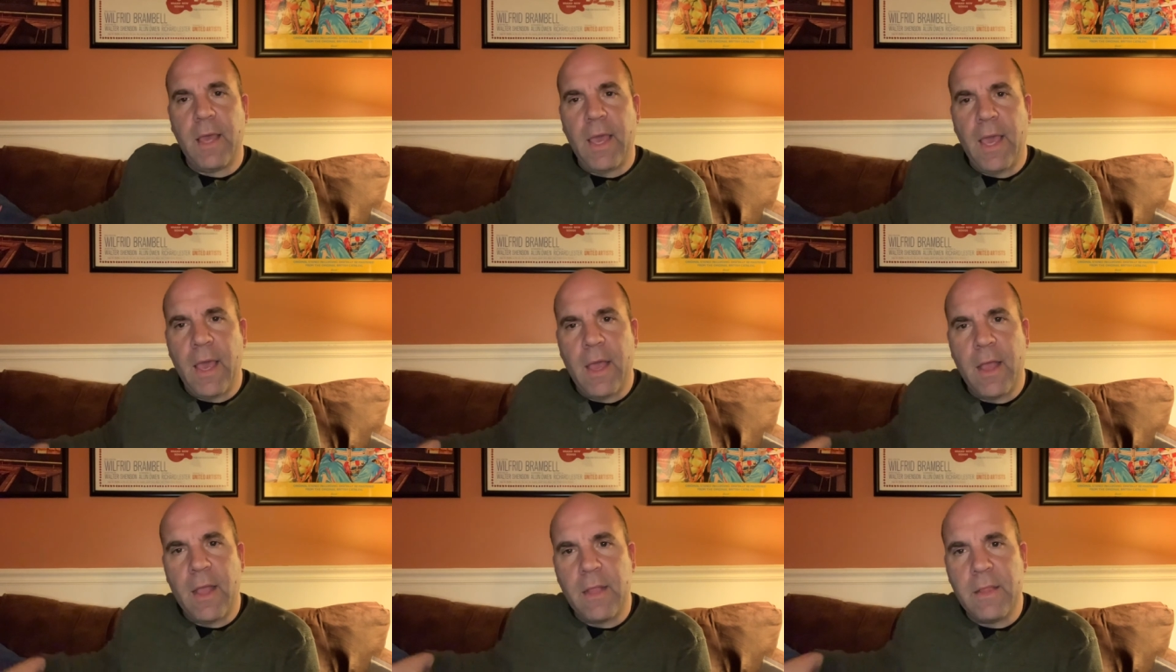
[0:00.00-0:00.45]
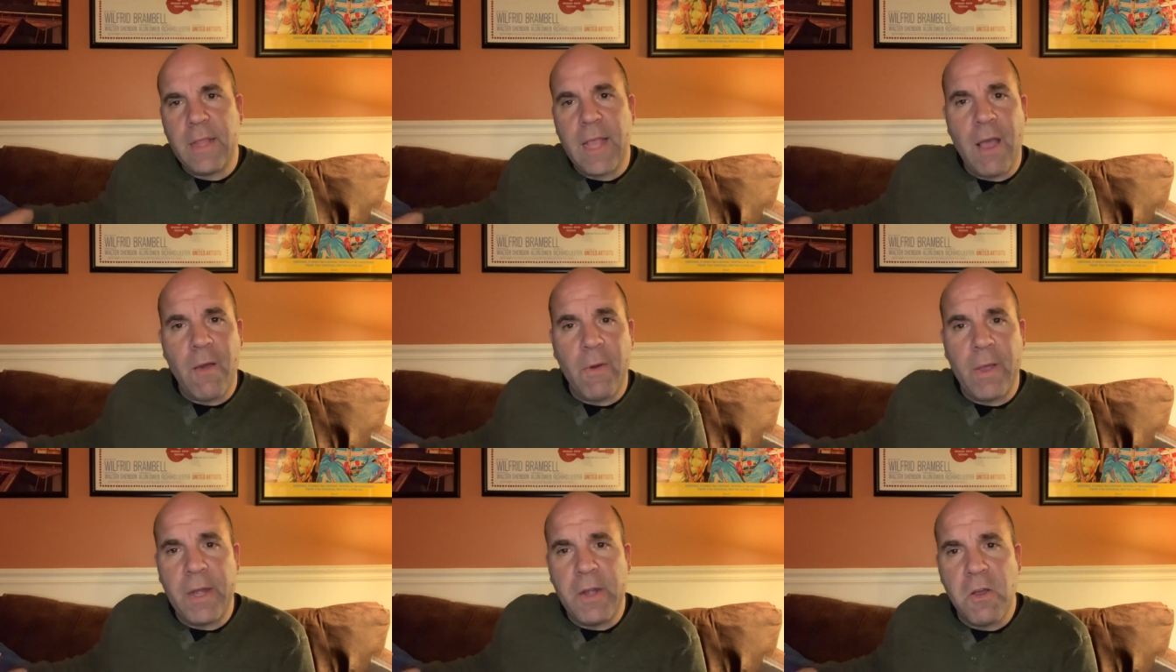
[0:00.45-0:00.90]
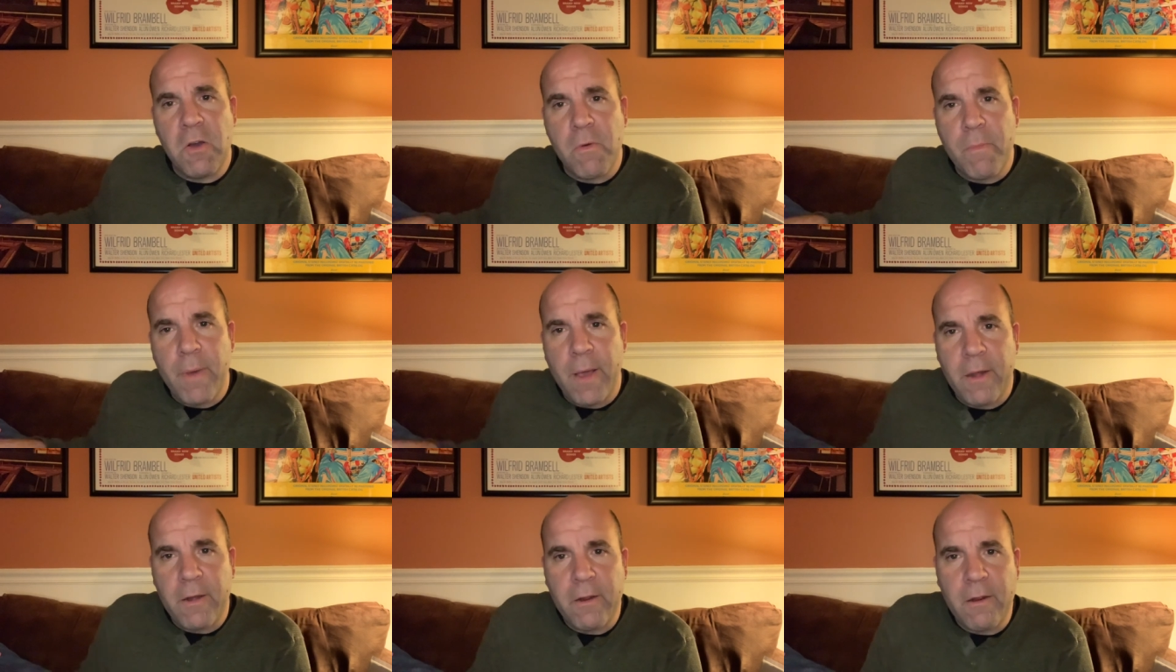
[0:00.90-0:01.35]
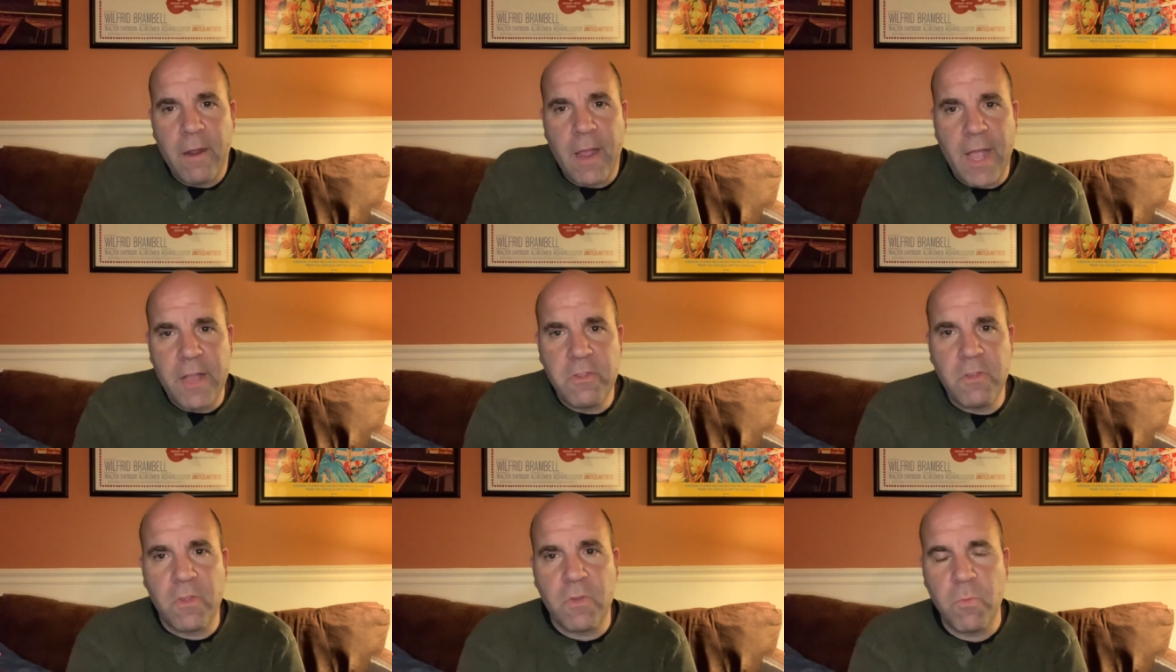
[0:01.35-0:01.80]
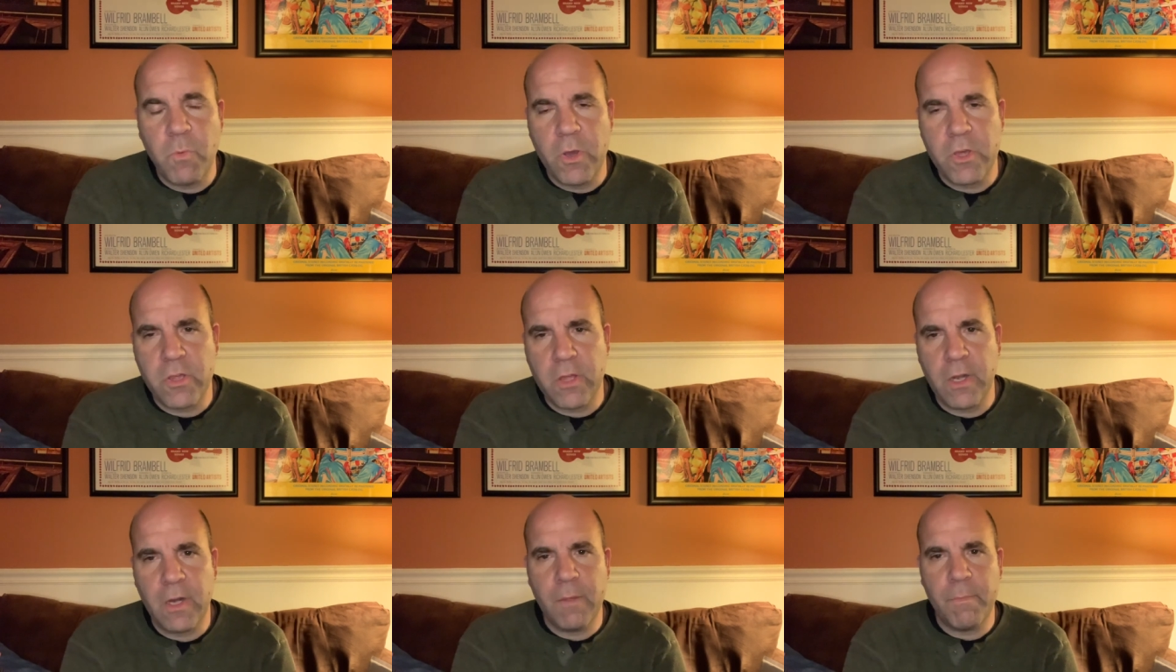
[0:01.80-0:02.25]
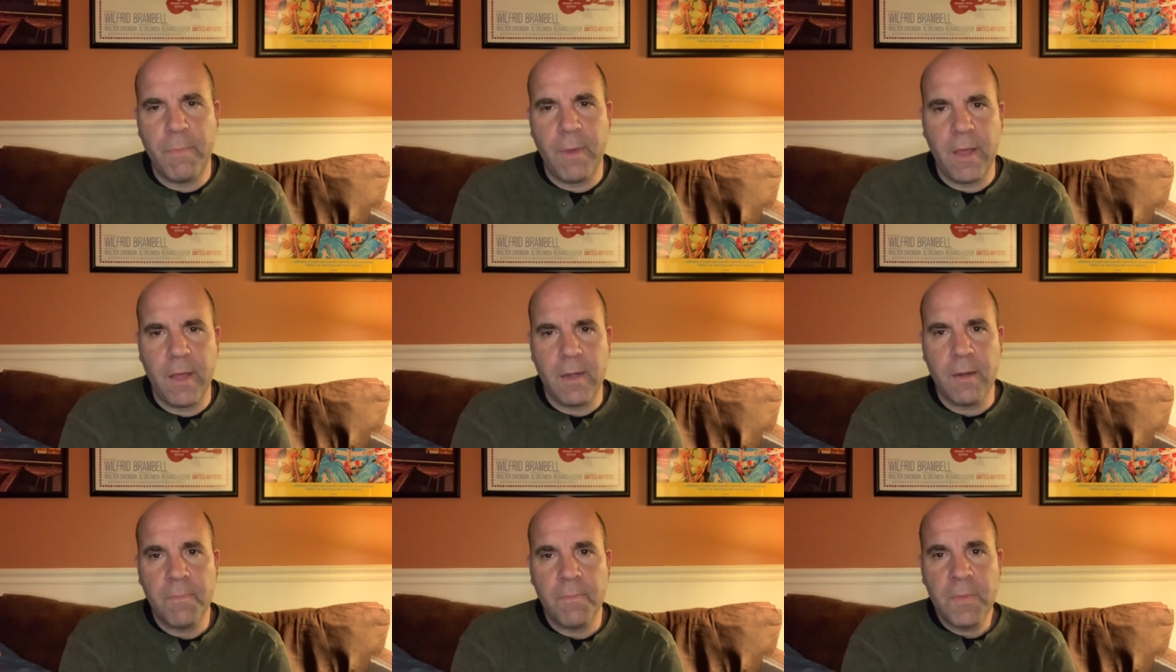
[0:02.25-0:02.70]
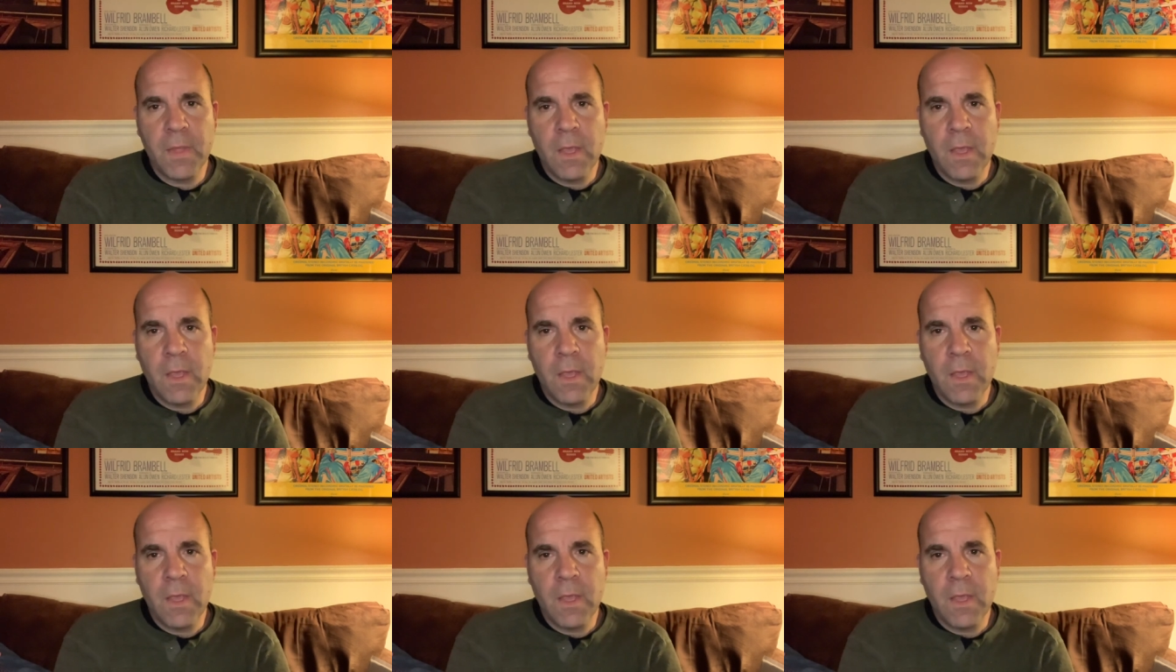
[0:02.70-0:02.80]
and now I know better. I just wish it had been